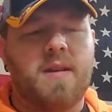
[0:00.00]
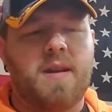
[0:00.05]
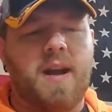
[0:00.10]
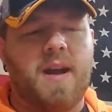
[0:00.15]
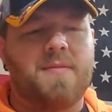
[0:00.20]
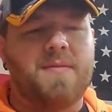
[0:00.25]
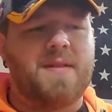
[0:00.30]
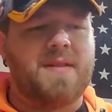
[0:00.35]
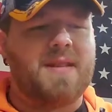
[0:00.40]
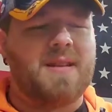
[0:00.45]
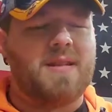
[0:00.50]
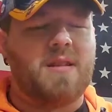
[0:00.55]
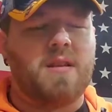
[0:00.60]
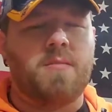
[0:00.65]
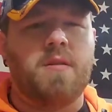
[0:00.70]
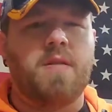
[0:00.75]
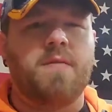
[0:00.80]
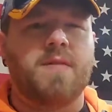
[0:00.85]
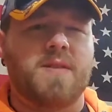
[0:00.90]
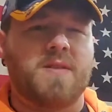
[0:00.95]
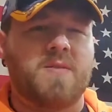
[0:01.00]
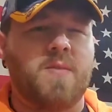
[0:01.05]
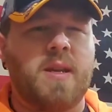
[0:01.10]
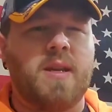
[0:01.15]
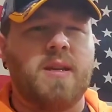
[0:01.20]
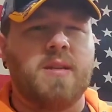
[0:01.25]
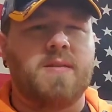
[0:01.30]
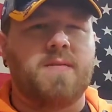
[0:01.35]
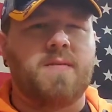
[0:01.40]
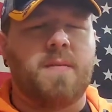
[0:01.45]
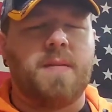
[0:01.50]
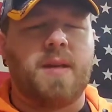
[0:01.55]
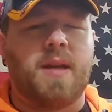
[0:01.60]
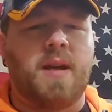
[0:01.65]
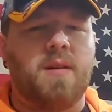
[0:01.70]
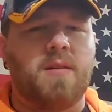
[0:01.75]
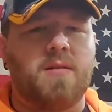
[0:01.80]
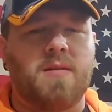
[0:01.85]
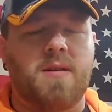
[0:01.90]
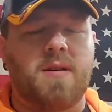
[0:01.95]
I think that little bit of a sweetness from that
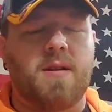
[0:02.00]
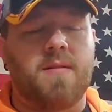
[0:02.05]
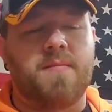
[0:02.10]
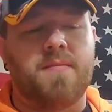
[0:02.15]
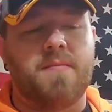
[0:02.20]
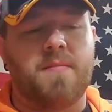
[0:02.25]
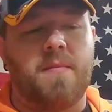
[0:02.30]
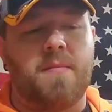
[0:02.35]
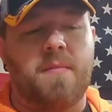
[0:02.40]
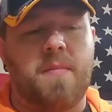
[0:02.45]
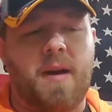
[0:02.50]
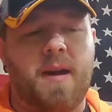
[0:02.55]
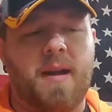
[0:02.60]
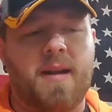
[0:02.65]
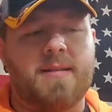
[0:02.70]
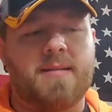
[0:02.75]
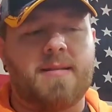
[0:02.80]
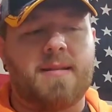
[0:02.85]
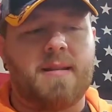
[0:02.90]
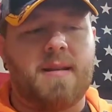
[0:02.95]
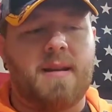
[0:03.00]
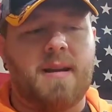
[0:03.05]
alcohol might